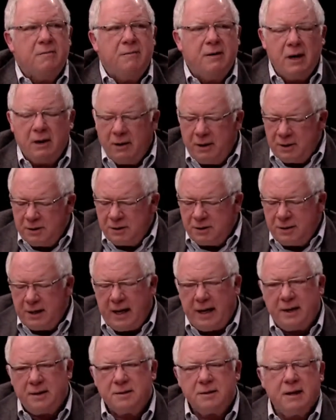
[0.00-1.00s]
Various
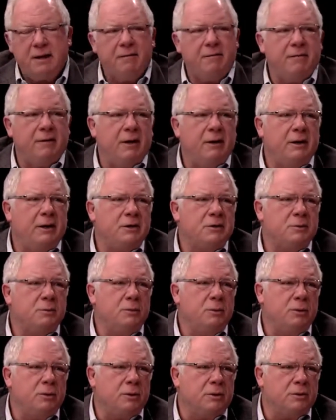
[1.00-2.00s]
states have various
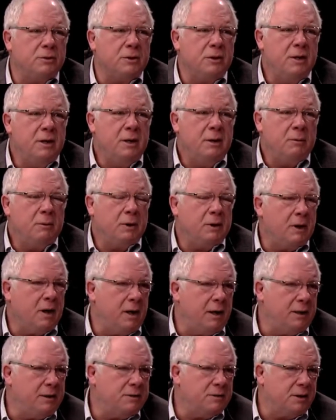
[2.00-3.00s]
rules
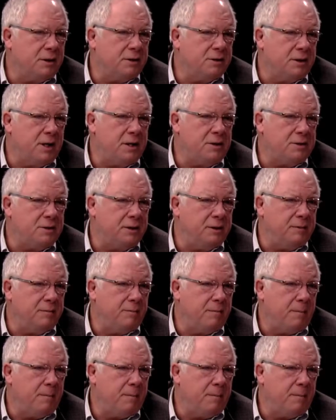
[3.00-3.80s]
regarding succession.